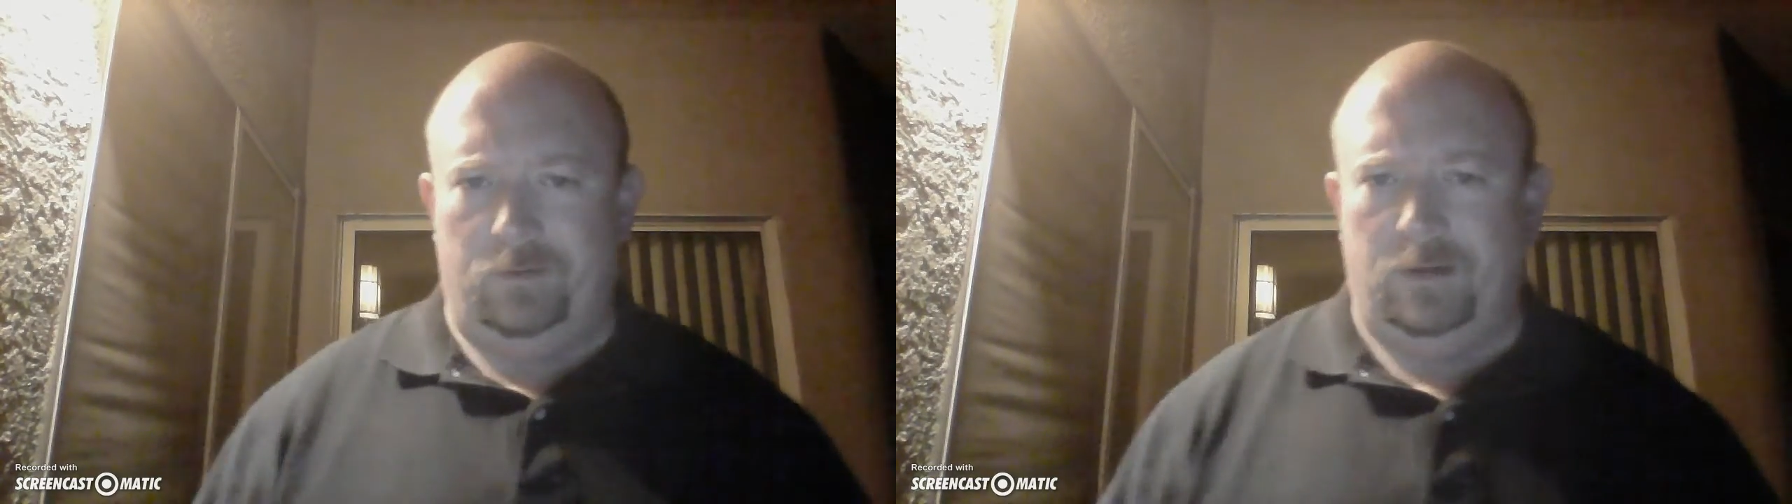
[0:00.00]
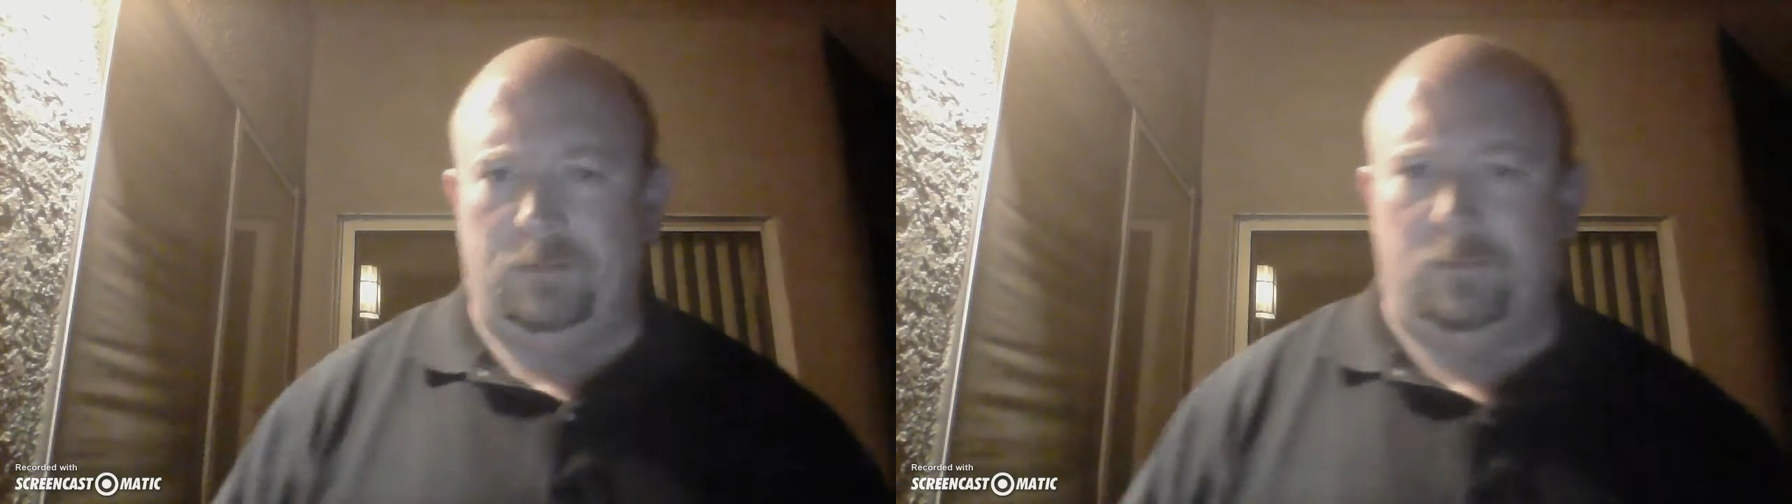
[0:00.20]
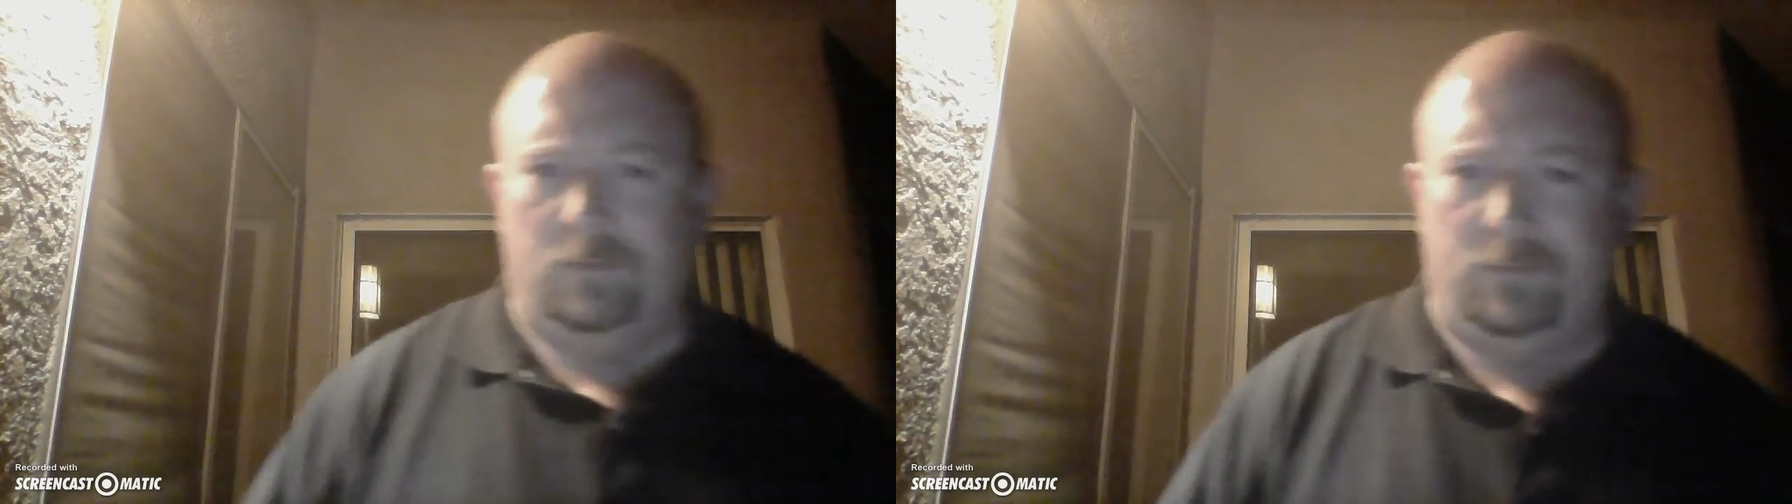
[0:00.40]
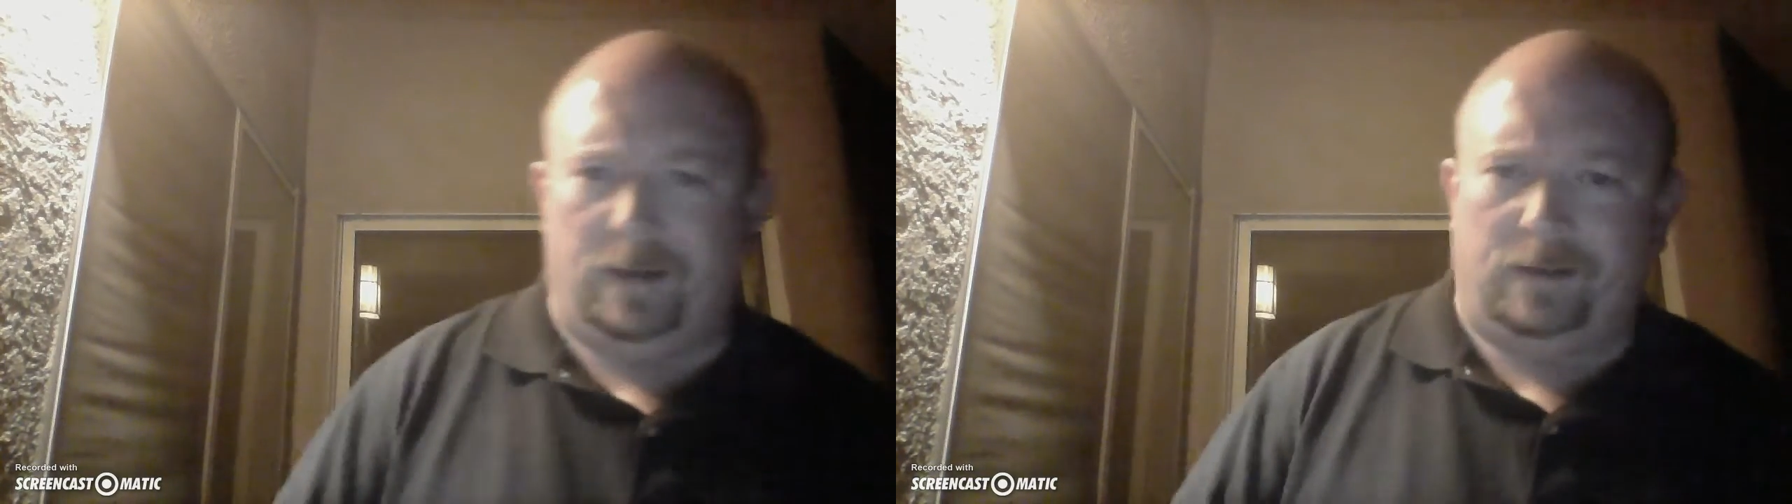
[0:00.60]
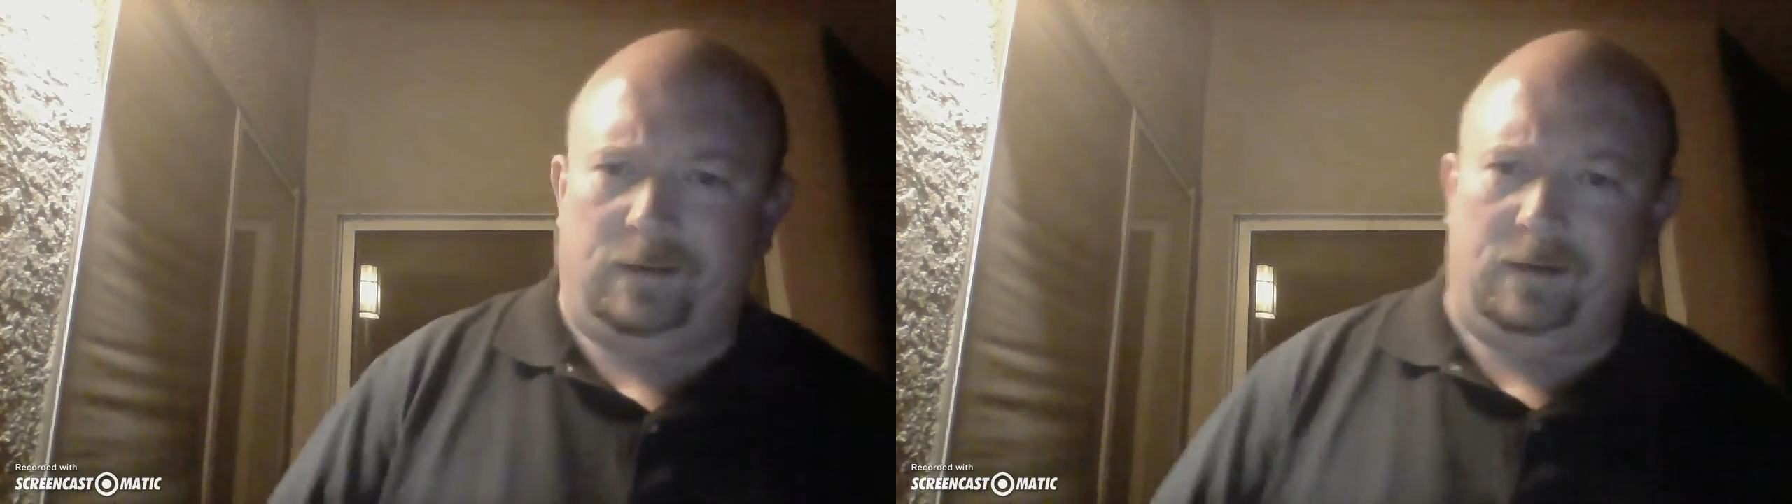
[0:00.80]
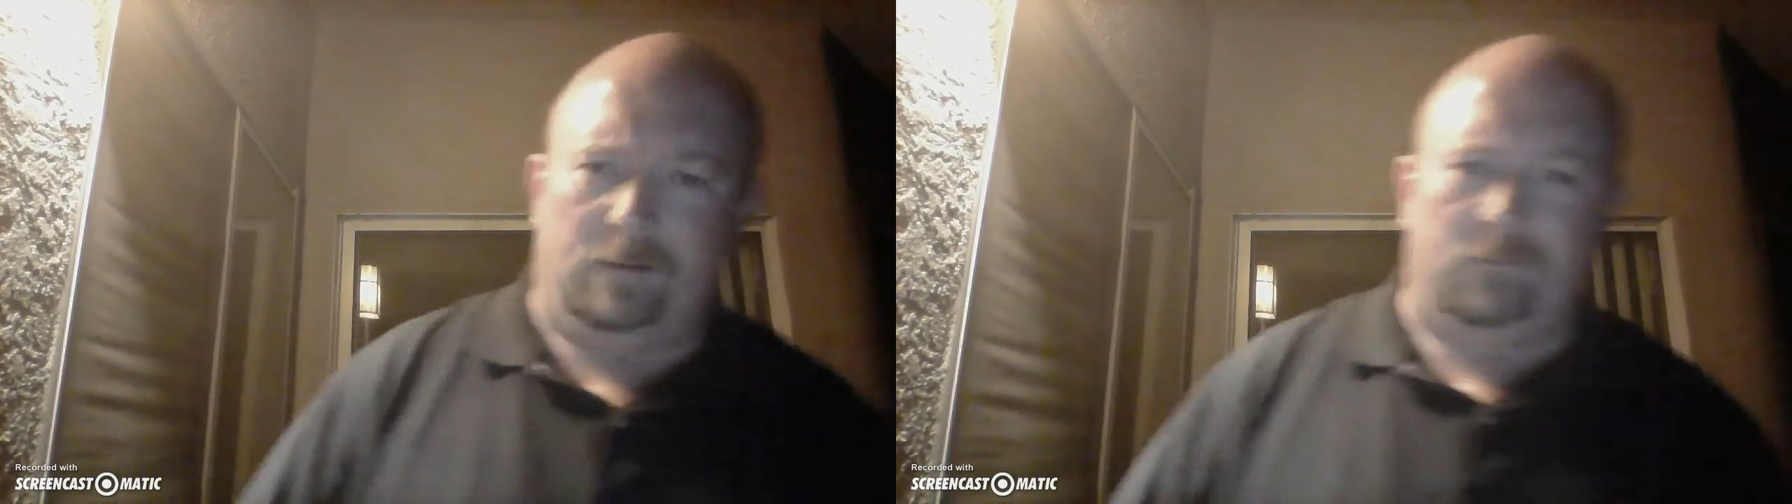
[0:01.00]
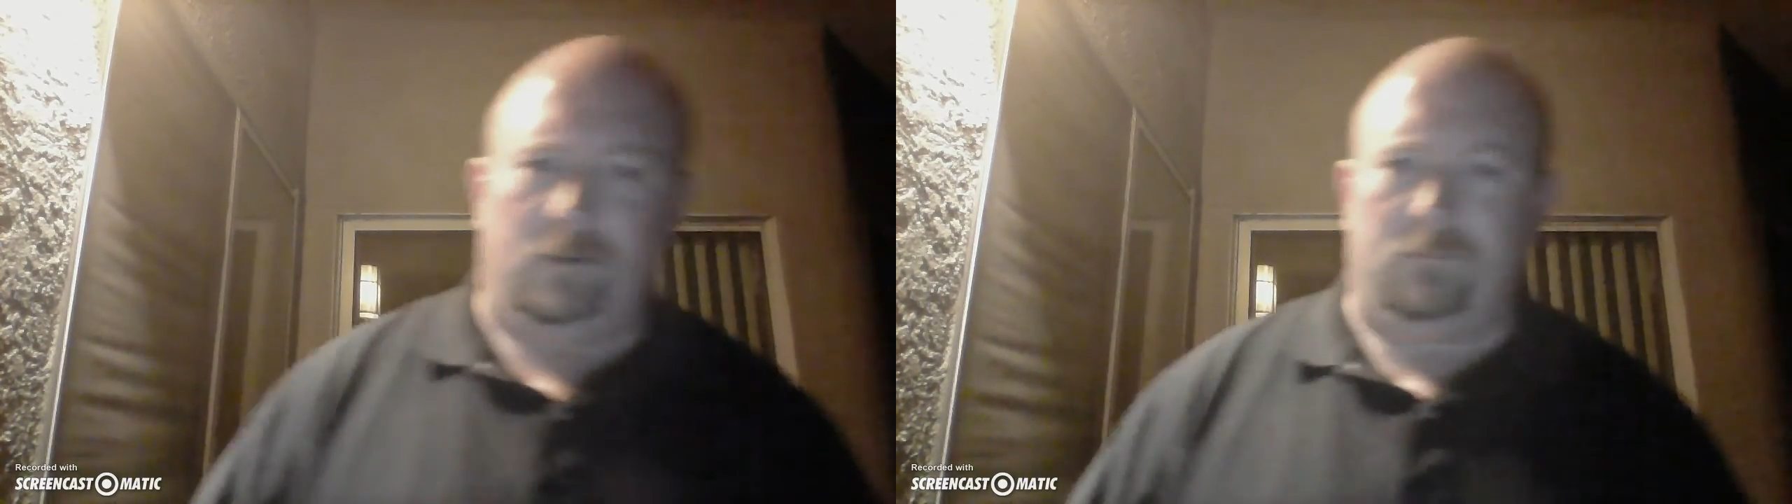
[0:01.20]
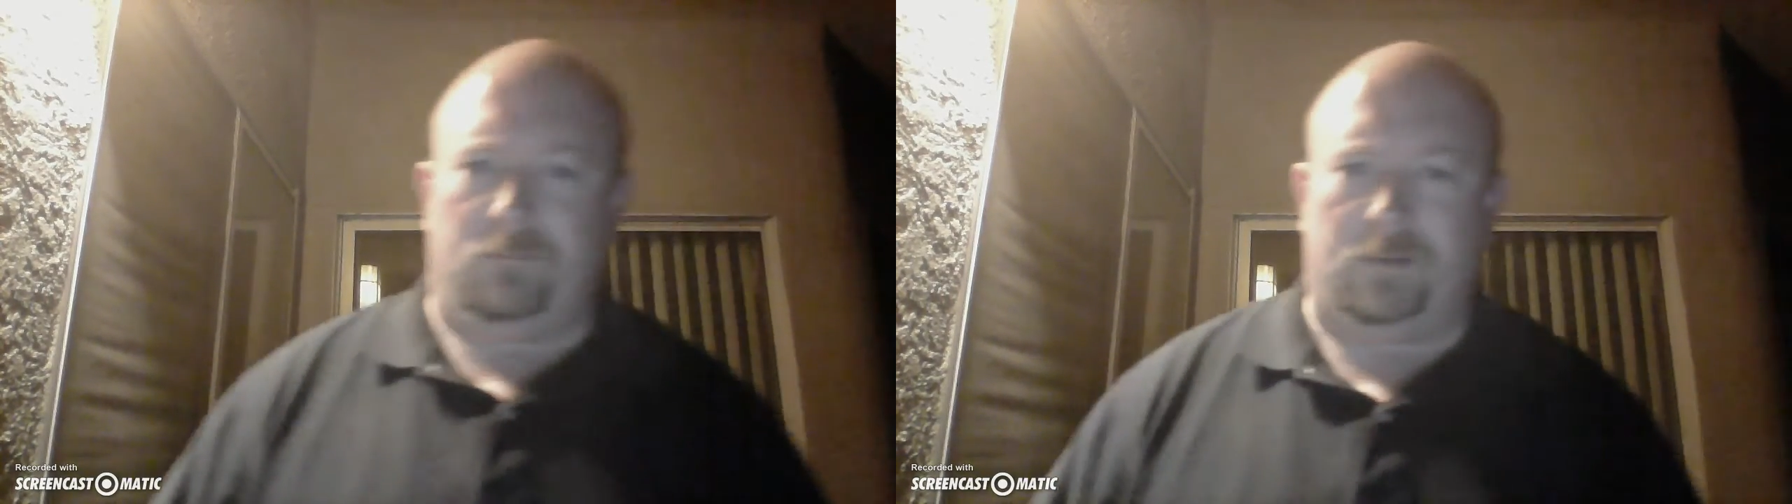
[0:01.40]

on top of the fact that I've